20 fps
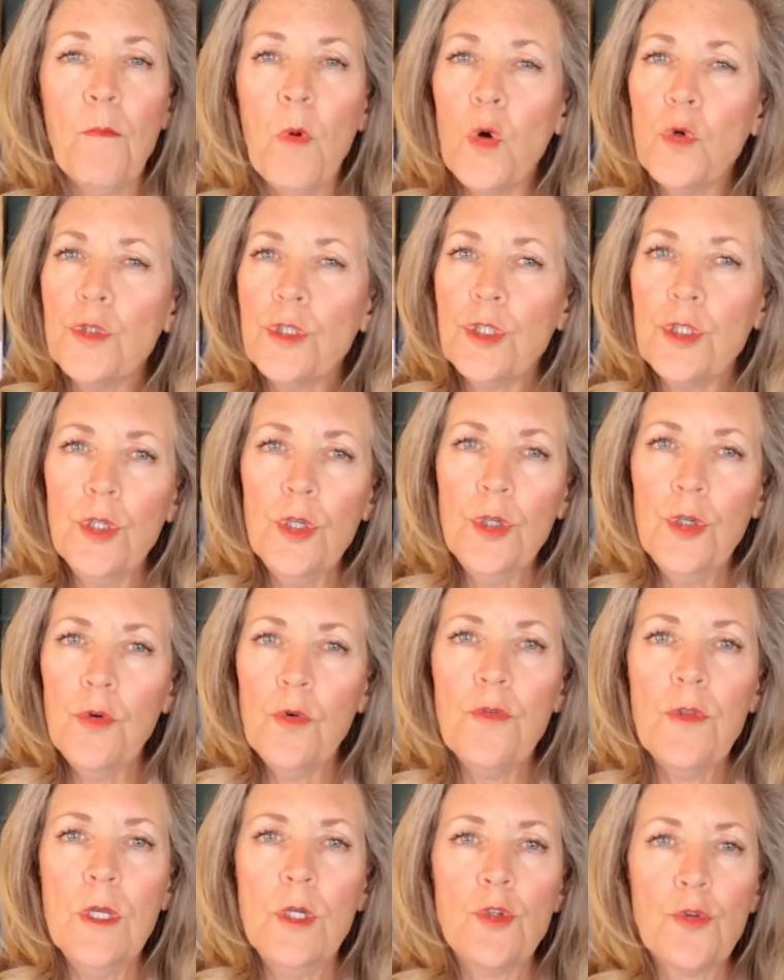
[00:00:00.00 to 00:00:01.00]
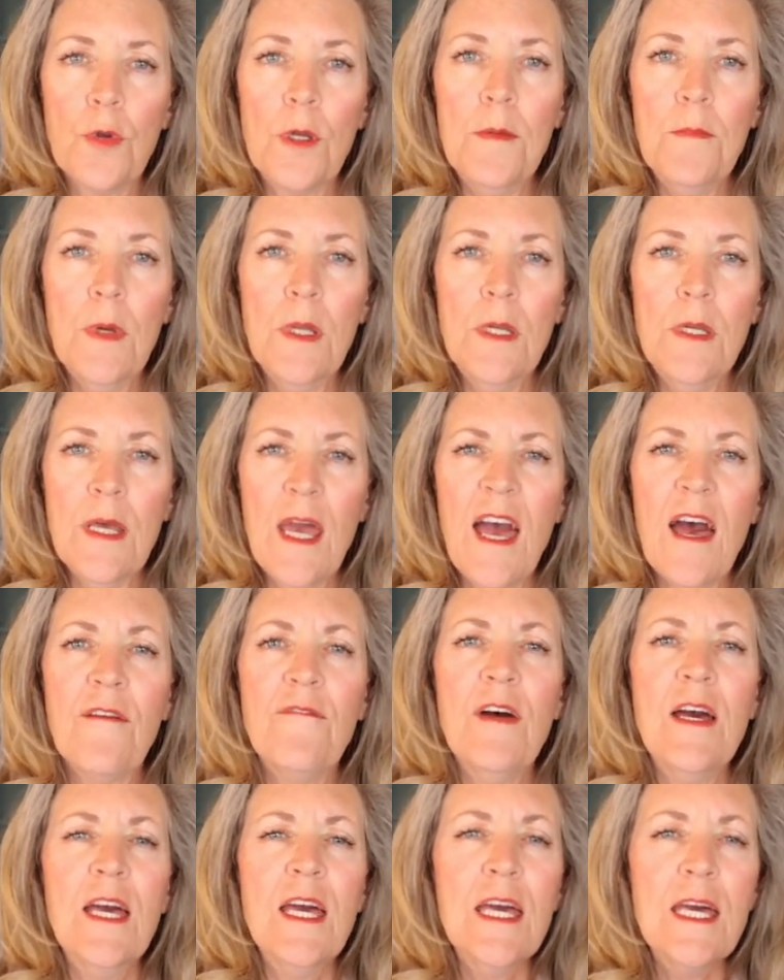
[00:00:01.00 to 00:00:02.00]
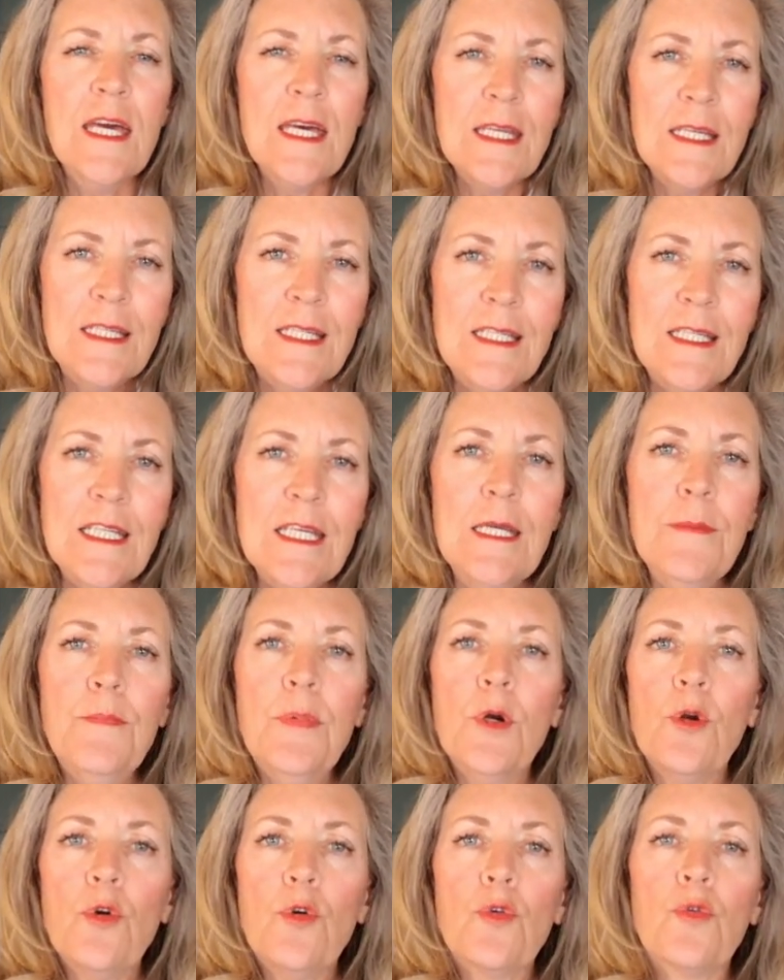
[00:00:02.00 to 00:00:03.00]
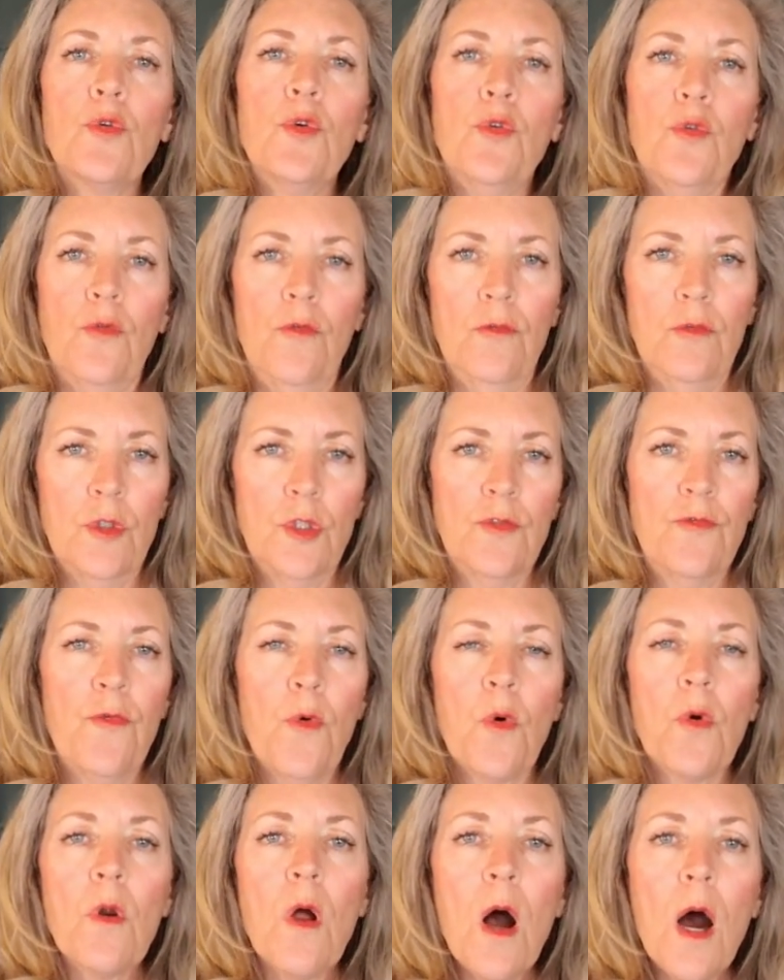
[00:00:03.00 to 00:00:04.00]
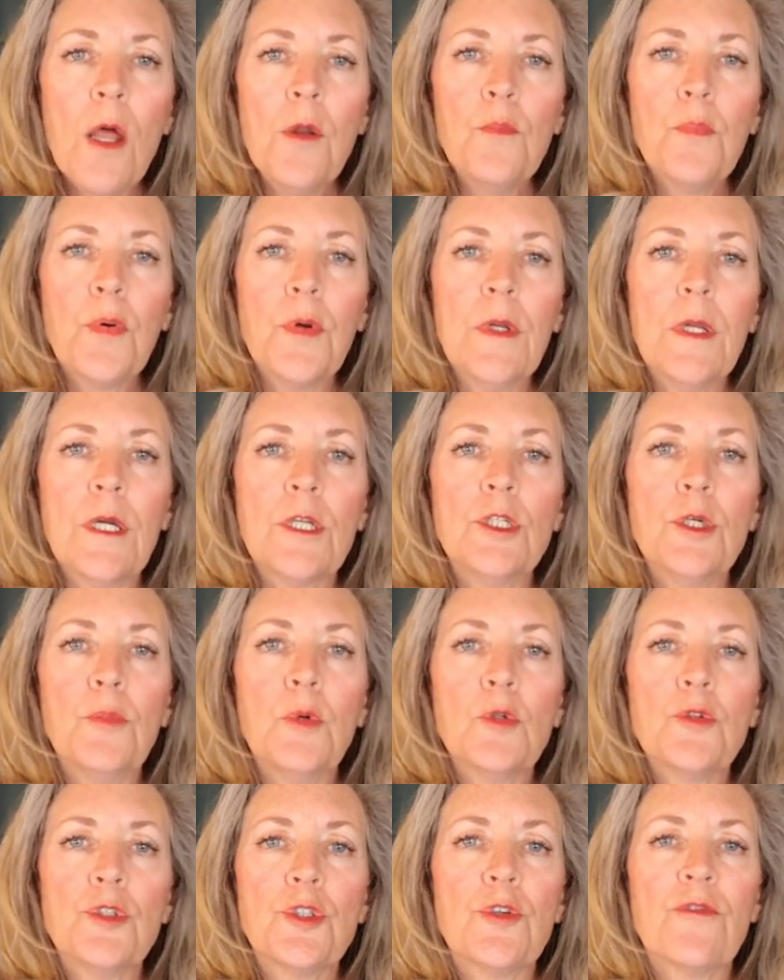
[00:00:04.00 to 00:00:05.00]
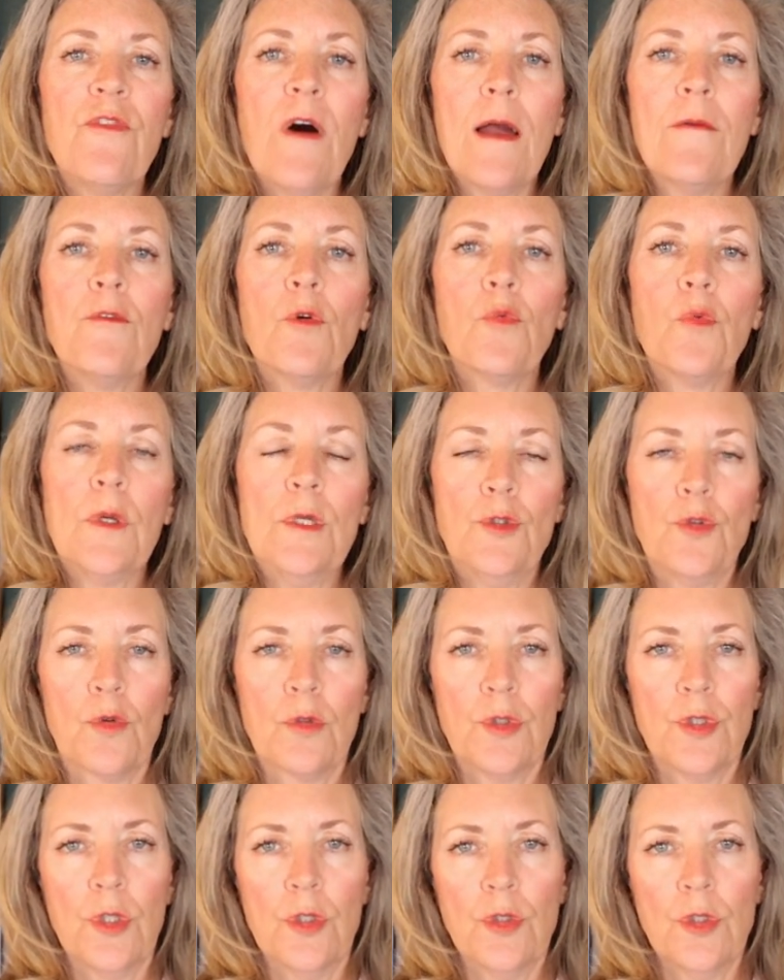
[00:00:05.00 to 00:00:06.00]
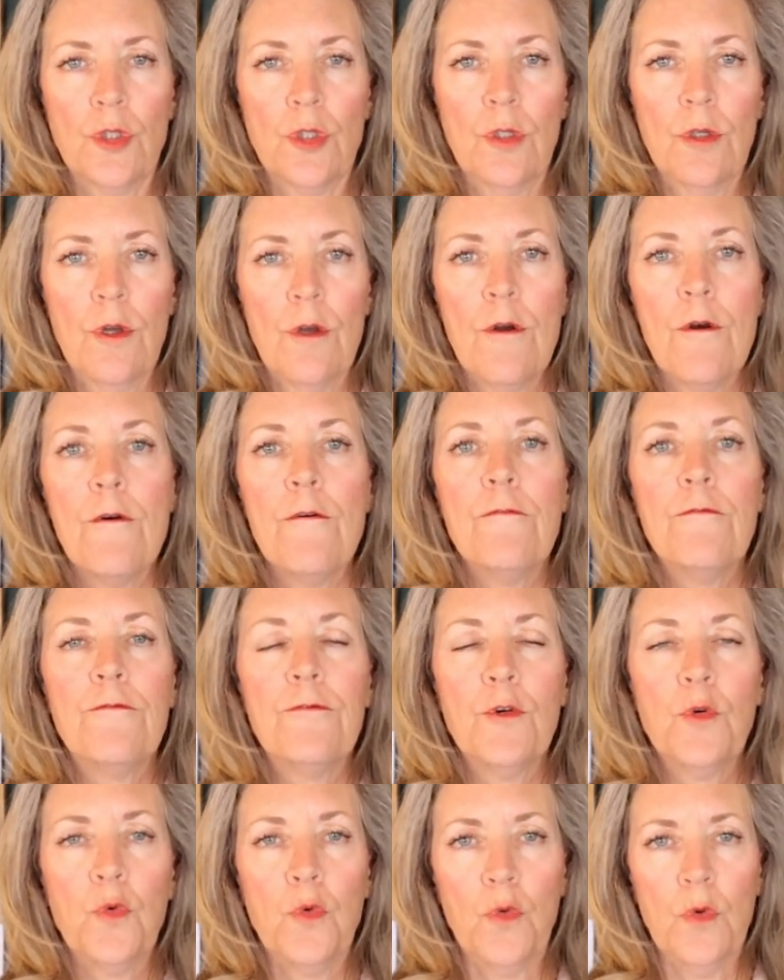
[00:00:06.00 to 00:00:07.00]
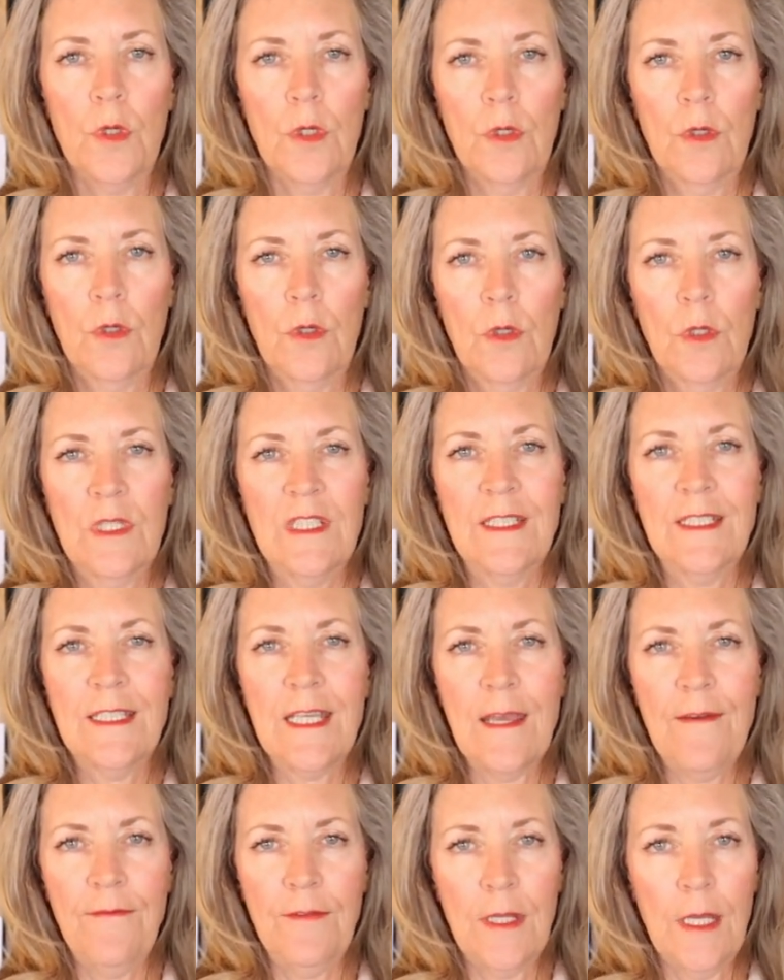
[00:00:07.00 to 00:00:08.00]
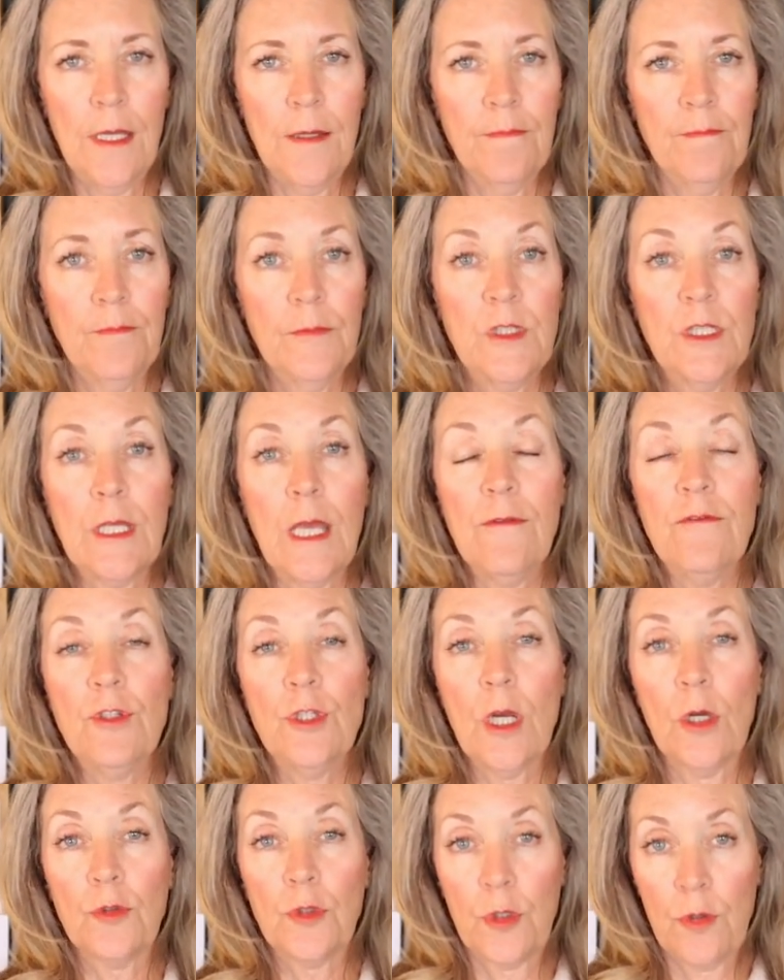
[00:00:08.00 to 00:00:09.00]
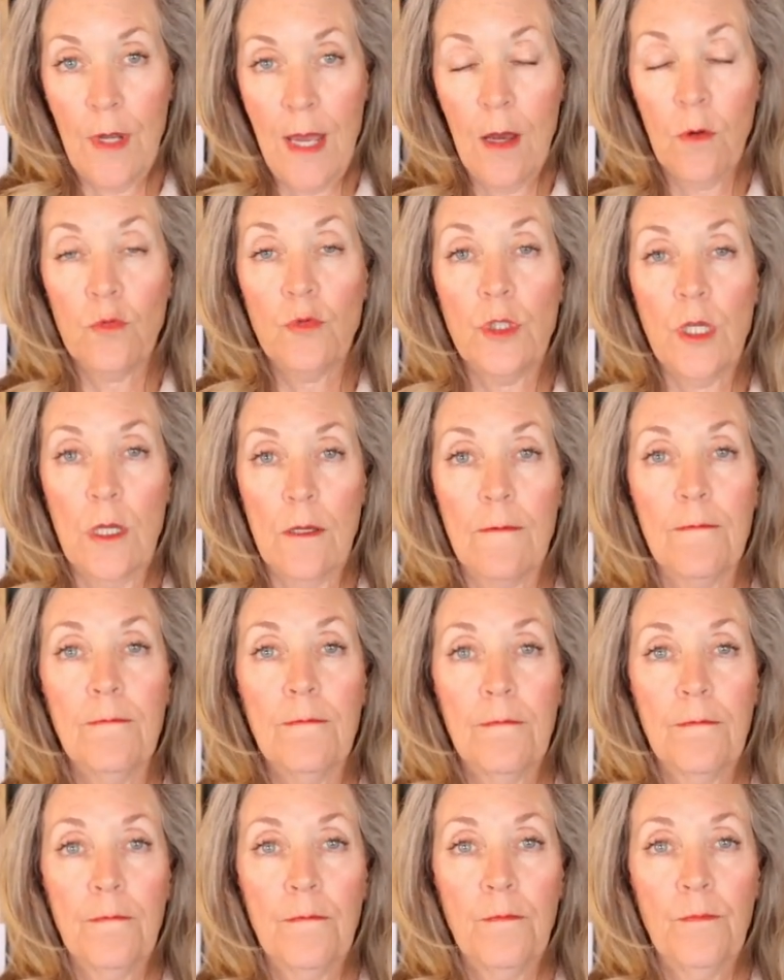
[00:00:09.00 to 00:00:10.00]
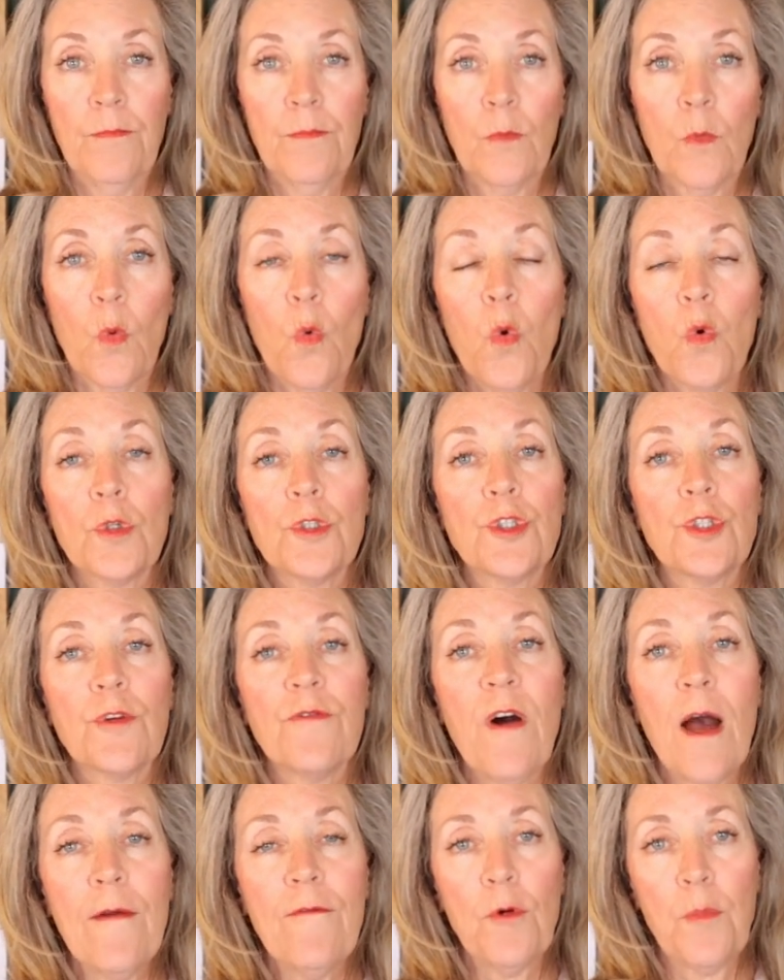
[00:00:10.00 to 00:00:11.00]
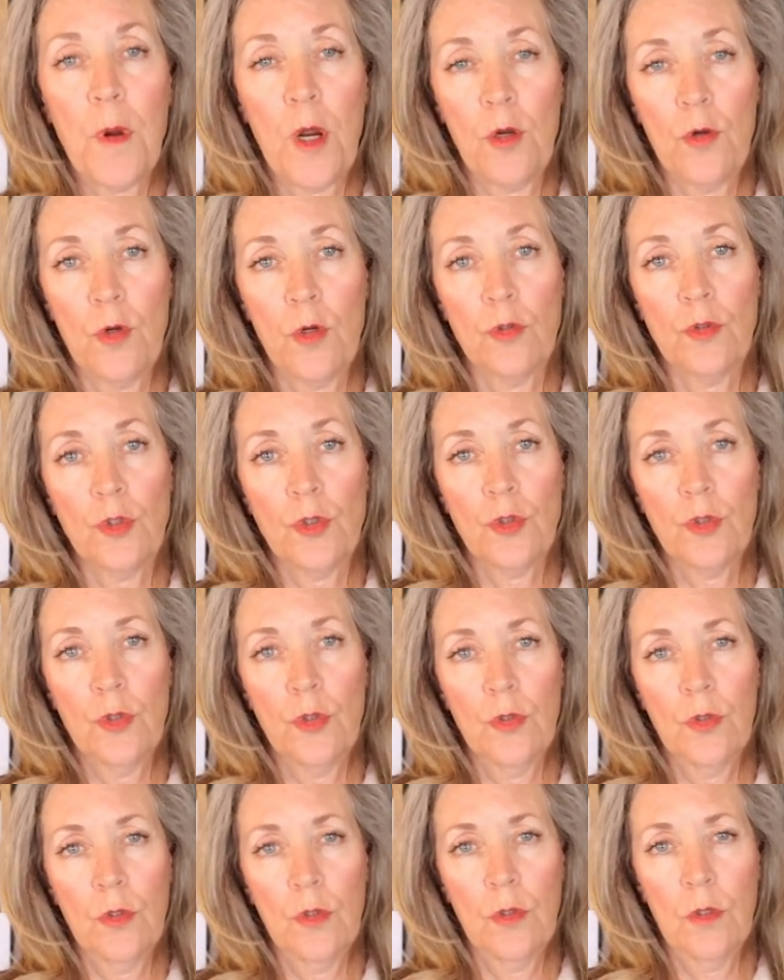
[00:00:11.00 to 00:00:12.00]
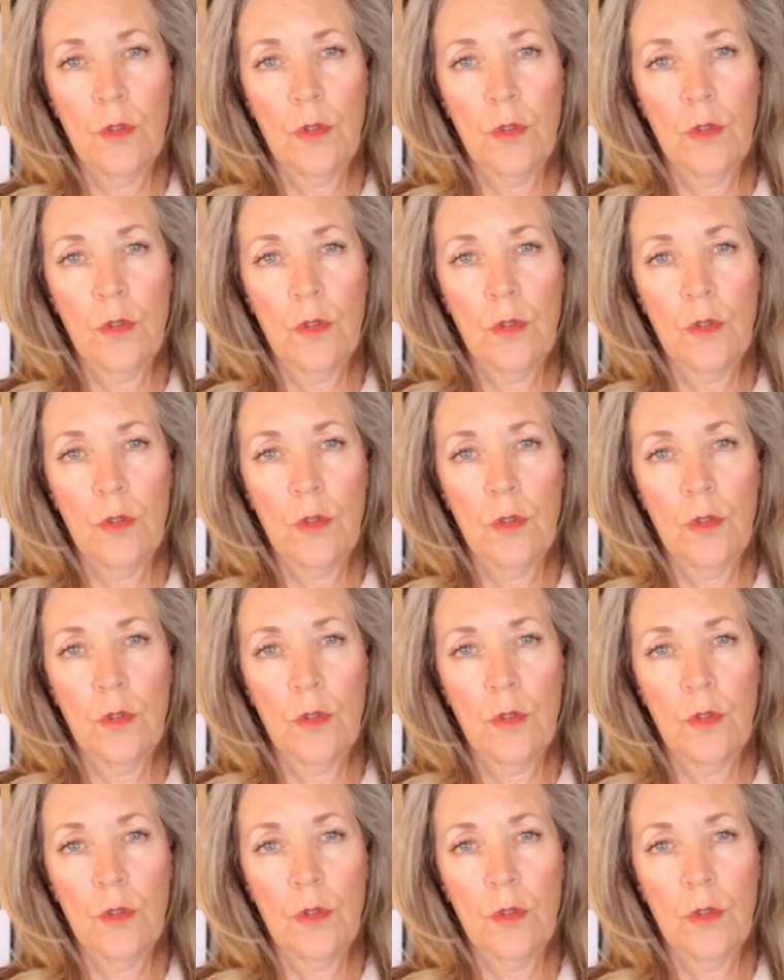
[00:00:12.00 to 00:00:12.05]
Most youth in treatment have deep grooves for unpredictable survival resources, food, safety, safe shelter, housing, or survival partners.